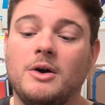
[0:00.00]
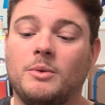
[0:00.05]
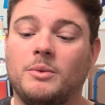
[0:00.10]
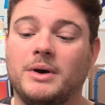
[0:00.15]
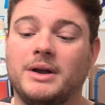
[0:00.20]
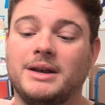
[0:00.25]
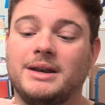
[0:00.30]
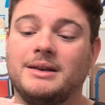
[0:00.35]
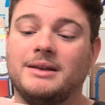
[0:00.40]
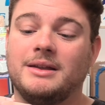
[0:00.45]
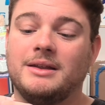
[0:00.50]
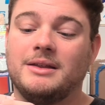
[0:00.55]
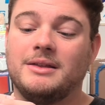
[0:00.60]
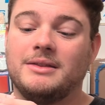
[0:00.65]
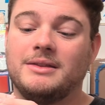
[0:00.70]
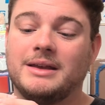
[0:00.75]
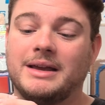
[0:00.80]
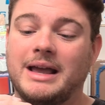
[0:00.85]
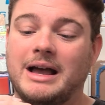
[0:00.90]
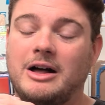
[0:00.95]
when
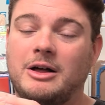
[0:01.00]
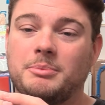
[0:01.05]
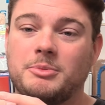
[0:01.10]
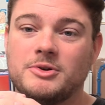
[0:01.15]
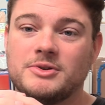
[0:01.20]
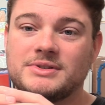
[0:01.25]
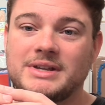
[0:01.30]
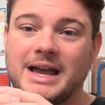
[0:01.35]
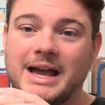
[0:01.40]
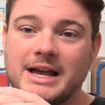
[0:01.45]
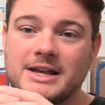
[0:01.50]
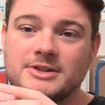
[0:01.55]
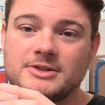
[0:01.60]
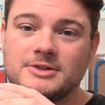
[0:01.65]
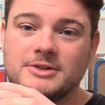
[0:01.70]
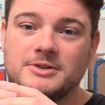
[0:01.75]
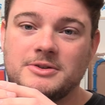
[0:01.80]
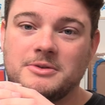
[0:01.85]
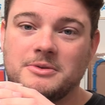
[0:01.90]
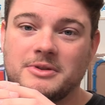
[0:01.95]
the caliper is asked
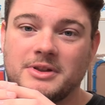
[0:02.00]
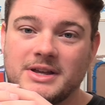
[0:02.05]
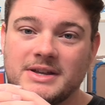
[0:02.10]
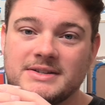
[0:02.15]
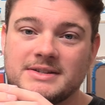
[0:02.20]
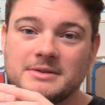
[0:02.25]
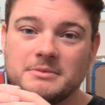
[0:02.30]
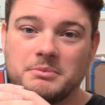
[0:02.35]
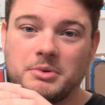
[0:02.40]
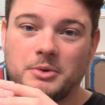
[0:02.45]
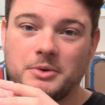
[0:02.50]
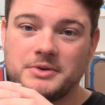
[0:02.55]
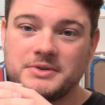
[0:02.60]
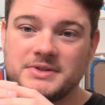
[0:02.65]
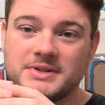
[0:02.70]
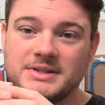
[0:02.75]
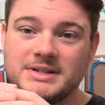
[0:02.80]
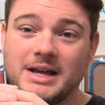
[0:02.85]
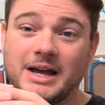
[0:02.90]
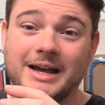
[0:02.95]
to do this and pulse
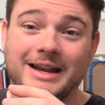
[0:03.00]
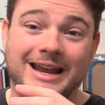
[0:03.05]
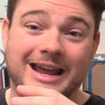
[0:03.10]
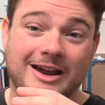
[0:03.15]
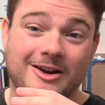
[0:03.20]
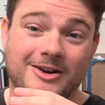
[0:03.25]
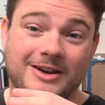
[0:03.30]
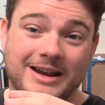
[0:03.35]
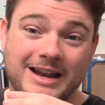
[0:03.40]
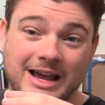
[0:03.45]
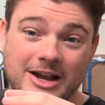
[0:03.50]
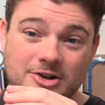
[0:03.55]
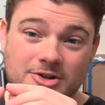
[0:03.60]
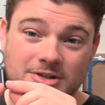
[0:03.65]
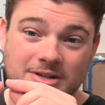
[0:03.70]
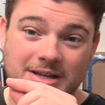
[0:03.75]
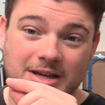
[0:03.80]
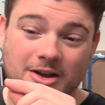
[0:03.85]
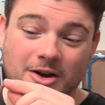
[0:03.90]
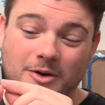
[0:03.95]
a ton, air can
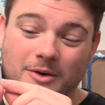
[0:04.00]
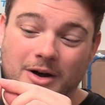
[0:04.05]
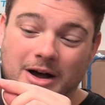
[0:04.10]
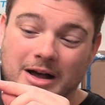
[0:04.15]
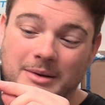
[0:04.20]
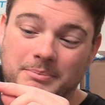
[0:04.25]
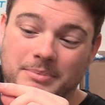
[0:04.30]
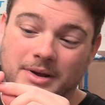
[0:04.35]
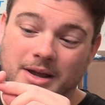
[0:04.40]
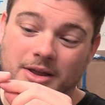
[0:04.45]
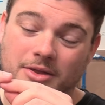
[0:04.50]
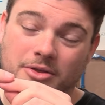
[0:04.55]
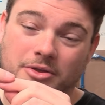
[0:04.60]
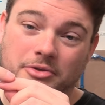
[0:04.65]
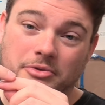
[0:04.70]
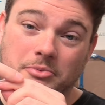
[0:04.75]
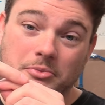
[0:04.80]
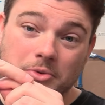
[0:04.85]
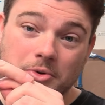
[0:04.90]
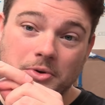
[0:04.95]
actually go up and
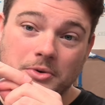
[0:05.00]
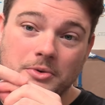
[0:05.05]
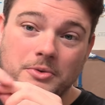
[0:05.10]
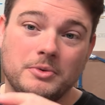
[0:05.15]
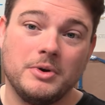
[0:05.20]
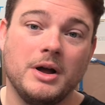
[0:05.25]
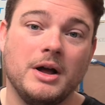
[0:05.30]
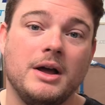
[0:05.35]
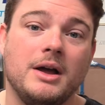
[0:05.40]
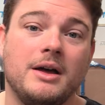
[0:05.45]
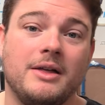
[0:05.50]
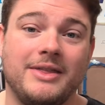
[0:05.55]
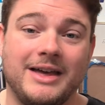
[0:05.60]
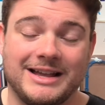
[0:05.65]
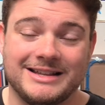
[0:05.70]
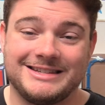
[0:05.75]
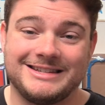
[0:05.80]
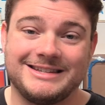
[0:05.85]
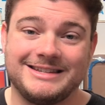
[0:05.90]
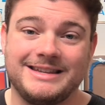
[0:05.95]
through
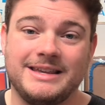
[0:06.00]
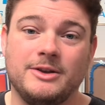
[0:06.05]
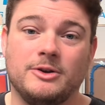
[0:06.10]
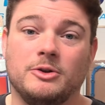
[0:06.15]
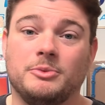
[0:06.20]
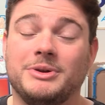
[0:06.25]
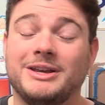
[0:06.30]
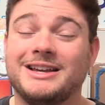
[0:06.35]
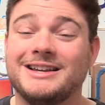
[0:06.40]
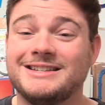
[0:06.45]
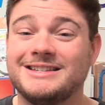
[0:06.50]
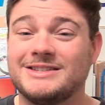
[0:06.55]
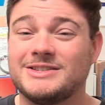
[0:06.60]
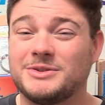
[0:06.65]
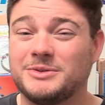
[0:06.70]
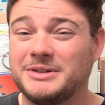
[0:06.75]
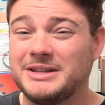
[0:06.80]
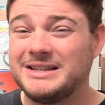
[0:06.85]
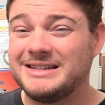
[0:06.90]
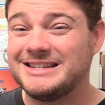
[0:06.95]
that seal because it's
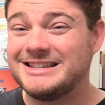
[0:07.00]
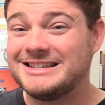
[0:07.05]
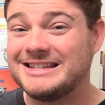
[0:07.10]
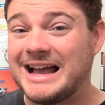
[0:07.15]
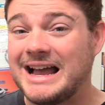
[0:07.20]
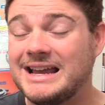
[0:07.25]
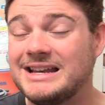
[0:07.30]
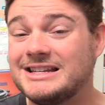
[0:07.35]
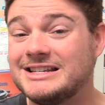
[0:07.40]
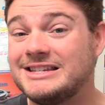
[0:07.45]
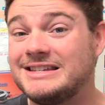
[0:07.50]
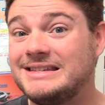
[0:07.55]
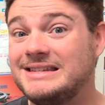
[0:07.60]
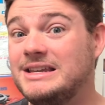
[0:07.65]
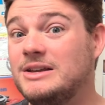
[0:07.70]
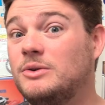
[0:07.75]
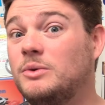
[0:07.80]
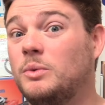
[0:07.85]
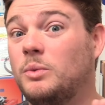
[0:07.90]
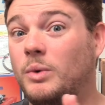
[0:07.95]
only designed to
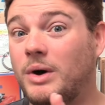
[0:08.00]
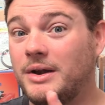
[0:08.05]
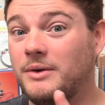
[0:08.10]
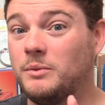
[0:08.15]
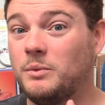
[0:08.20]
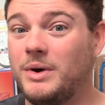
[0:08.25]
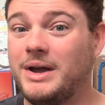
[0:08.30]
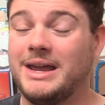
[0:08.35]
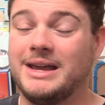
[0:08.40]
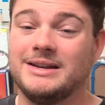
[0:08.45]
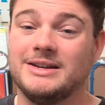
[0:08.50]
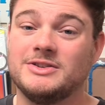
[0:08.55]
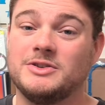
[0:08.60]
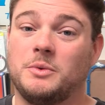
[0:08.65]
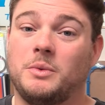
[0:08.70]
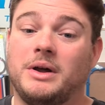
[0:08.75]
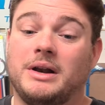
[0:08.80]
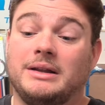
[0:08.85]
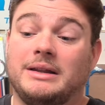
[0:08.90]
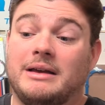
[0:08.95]
seal one way. It
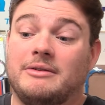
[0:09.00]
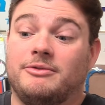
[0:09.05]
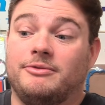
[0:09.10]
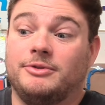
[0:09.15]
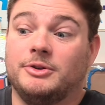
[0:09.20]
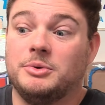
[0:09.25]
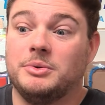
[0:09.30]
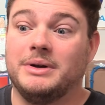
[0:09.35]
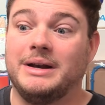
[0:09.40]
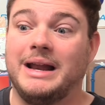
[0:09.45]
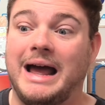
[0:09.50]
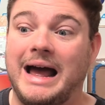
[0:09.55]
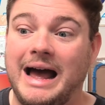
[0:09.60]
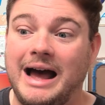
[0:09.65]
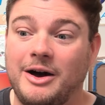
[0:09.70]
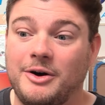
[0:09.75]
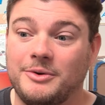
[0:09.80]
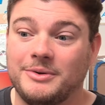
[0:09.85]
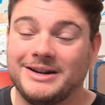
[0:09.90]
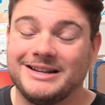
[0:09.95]
doesn't want to let fluid
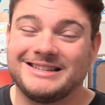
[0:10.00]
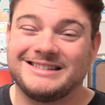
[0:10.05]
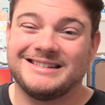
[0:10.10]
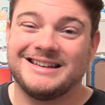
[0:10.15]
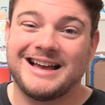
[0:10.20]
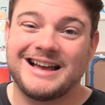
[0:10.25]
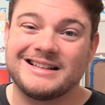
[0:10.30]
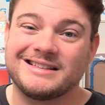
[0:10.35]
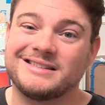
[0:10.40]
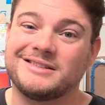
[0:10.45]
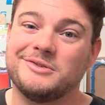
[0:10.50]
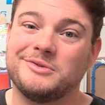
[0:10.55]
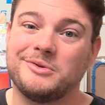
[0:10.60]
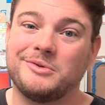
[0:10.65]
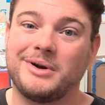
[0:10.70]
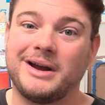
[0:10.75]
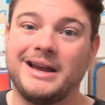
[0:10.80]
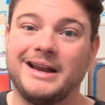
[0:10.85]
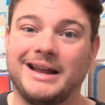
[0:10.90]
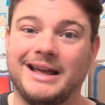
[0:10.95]
out. It's not so
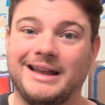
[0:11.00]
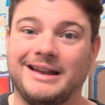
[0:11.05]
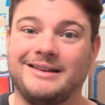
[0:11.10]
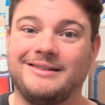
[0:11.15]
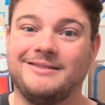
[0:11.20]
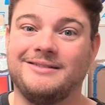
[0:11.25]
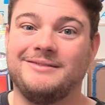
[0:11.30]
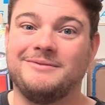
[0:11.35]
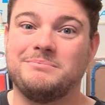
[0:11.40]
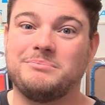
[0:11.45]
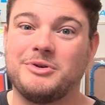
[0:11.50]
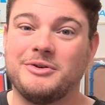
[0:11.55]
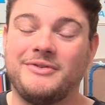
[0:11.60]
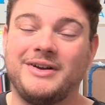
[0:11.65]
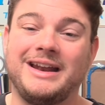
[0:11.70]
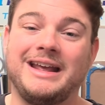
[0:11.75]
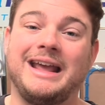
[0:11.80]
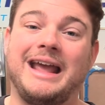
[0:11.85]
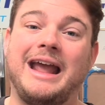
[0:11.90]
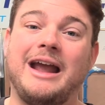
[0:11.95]
great at
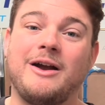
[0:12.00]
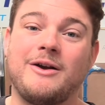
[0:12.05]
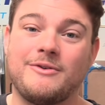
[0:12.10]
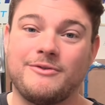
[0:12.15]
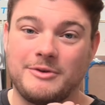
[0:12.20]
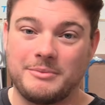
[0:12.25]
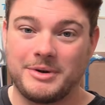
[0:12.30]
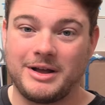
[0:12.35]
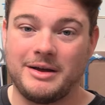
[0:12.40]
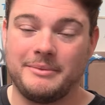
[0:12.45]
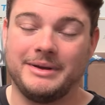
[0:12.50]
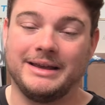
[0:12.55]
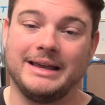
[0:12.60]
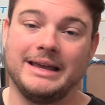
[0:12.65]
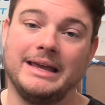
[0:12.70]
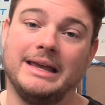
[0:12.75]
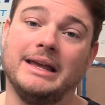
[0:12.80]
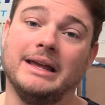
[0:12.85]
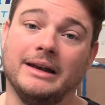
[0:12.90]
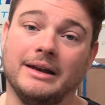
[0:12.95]
preventing air from coming
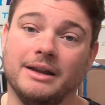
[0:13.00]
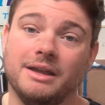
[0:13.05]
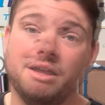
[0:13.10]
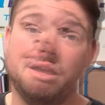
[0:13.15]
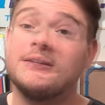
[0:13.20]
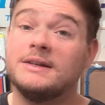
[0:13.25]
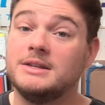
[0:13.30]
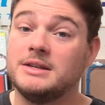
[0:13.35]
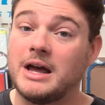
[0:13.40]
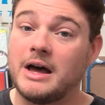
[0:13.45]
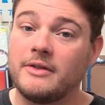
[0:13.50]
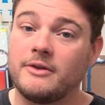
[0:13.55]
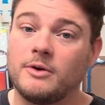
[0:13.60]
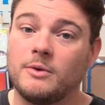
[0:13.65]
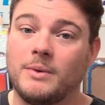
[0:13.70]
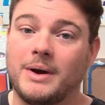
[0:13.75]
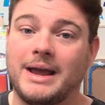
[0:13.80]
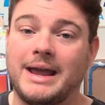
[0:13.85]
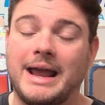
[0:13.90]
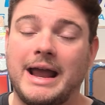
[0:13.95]
in. So that's another
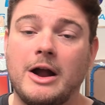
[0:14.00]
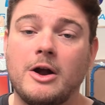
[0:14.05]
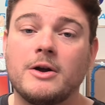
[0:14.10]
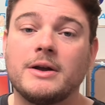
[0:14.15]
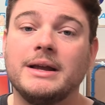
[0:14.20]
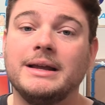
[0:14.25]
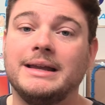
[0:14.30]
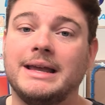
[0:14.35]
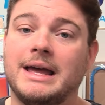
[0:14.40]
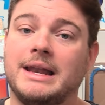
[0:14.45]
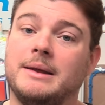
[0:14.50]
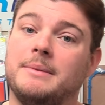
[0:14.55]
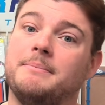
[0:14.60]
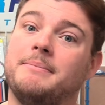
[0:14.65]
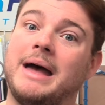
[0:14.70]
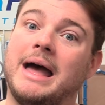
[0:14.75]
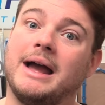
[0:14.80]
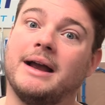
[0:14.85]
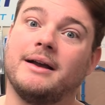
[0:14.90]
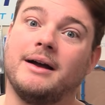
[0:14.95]
way air can get
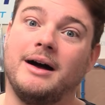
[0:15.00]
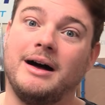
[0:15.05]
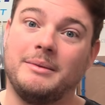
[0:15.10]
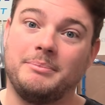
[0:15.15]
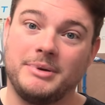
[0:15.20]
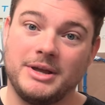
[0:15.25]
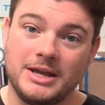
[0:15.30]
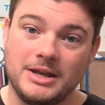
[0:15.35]
back up